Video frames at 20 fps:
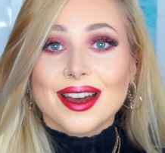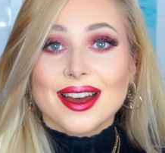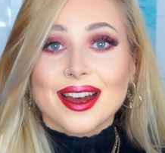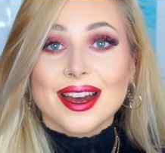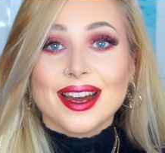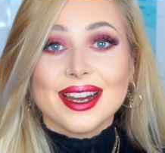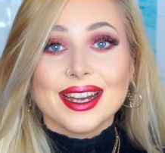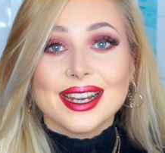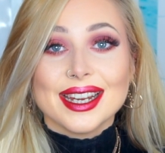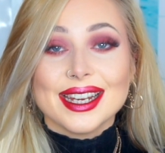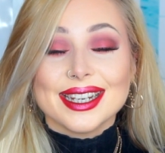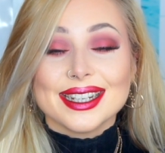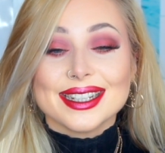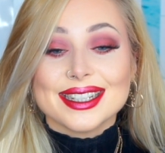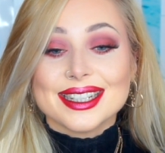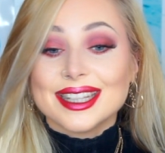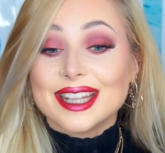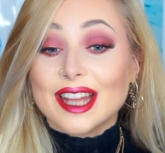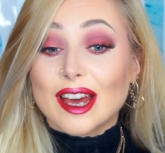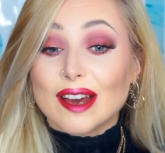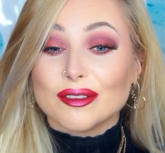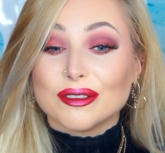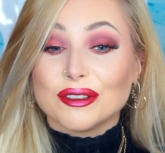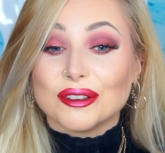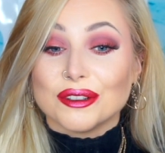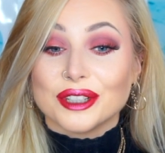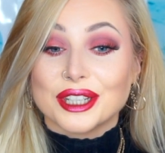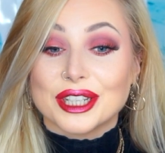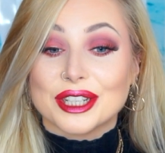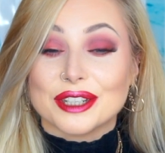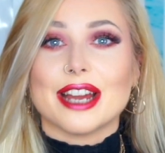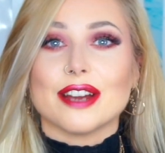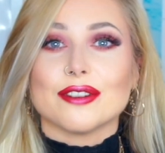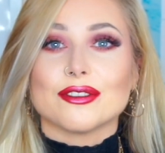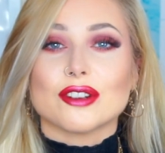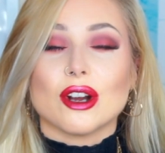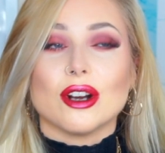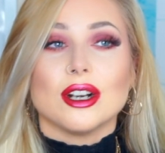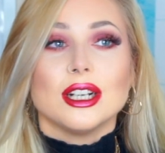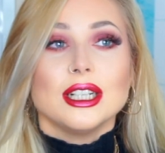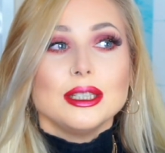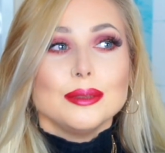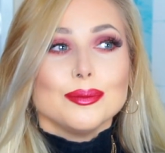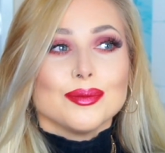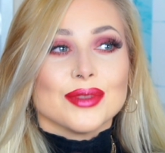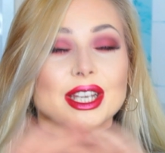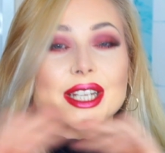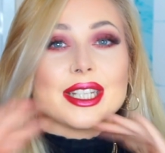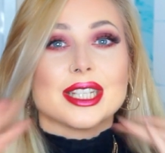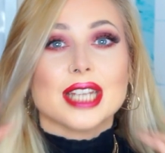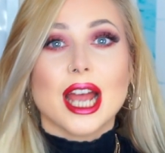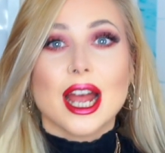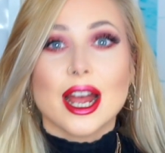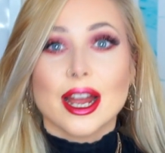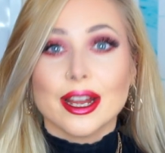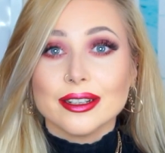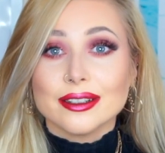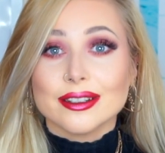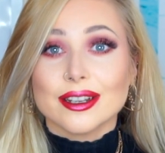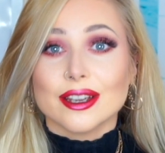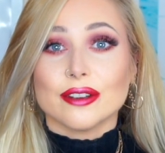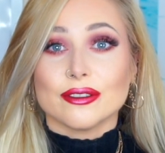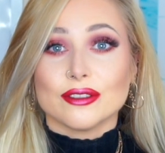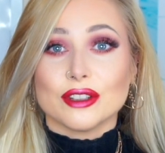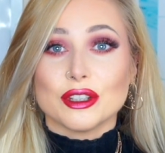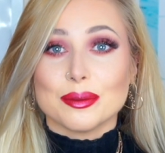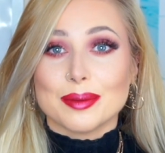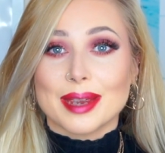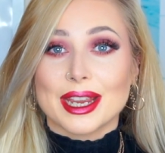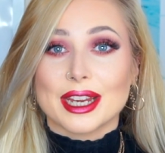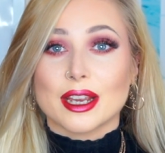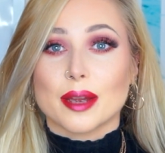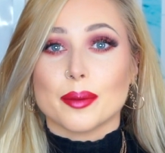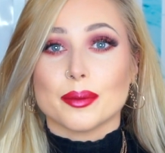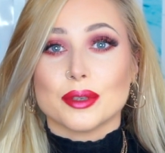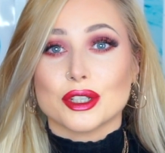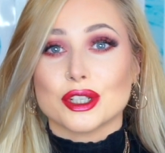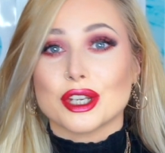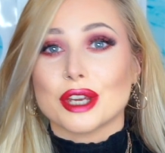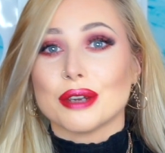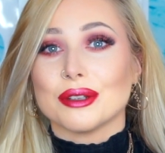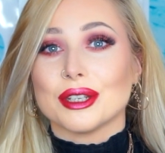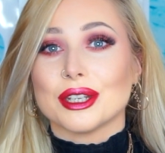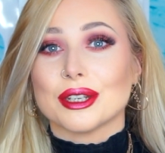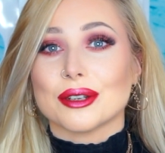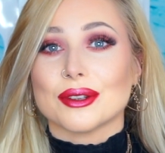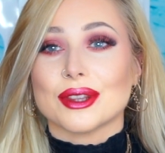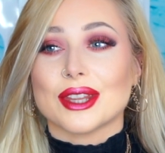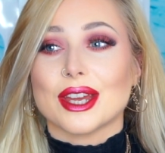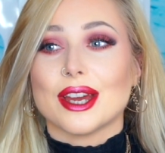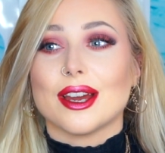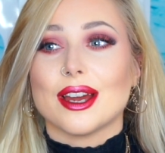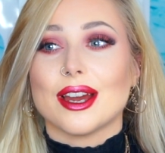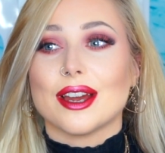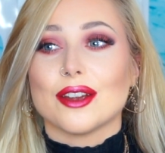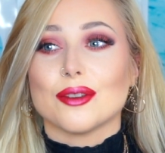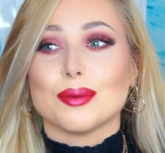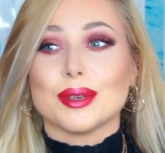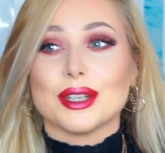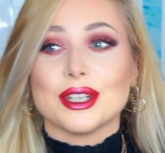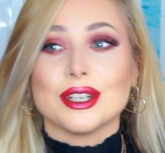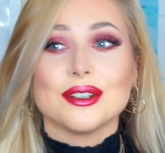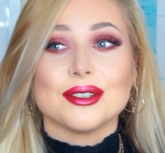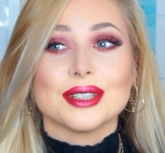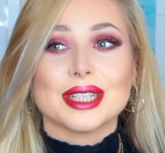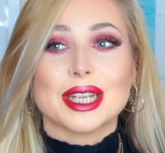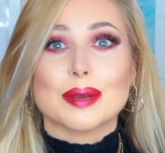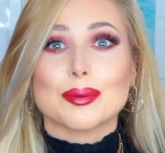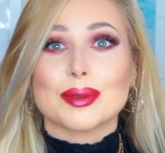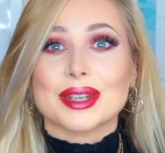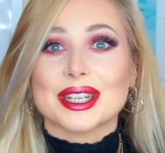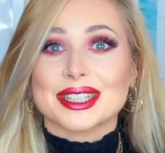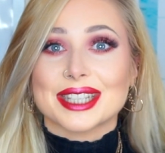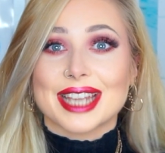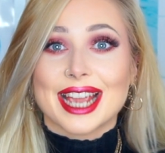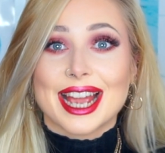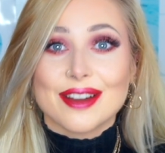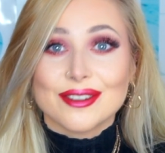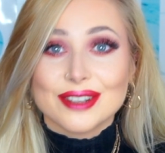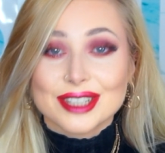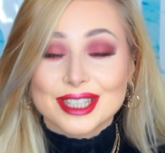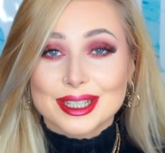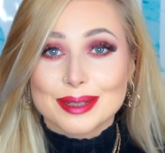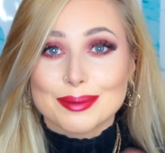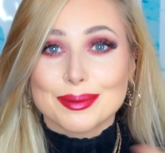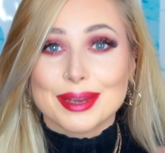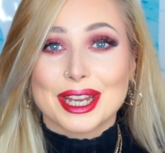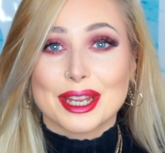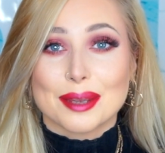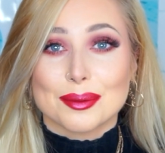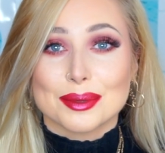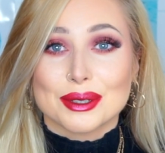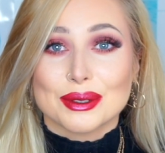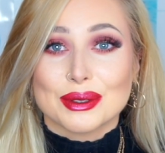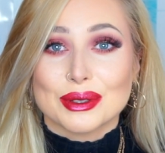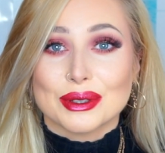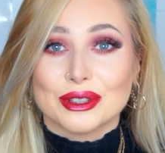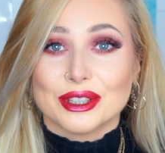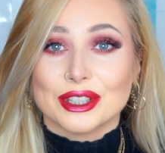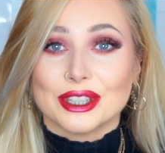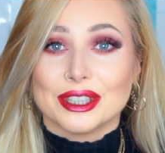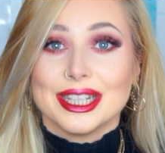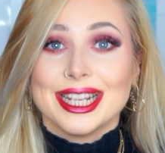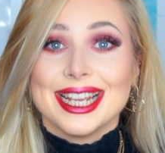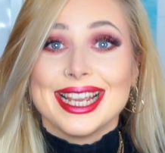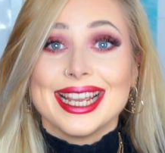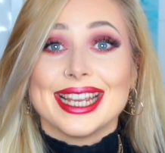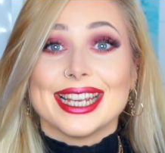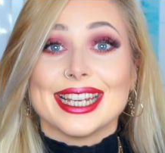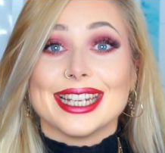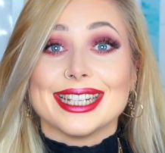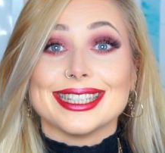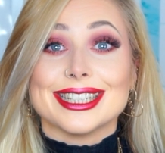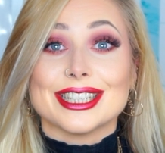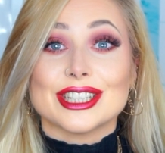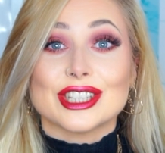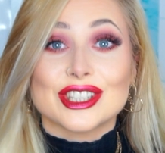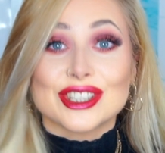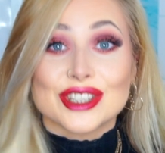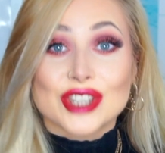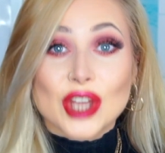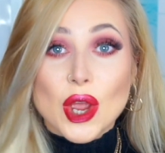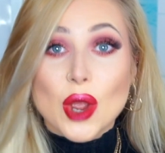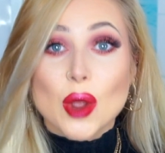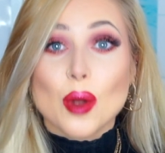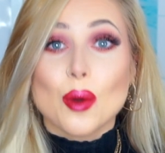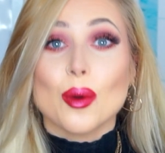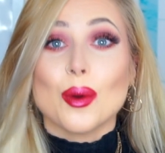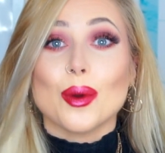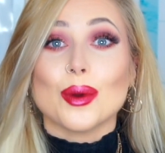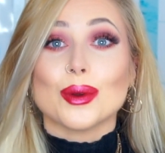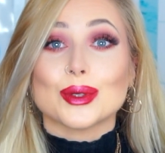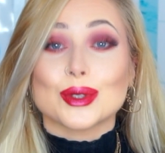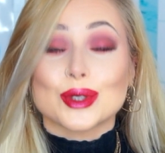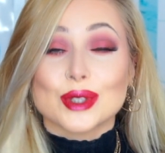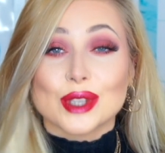I did that for you. I've got a ton of new makeup to show you that I've been using because I haven't done a makeup tutorial in so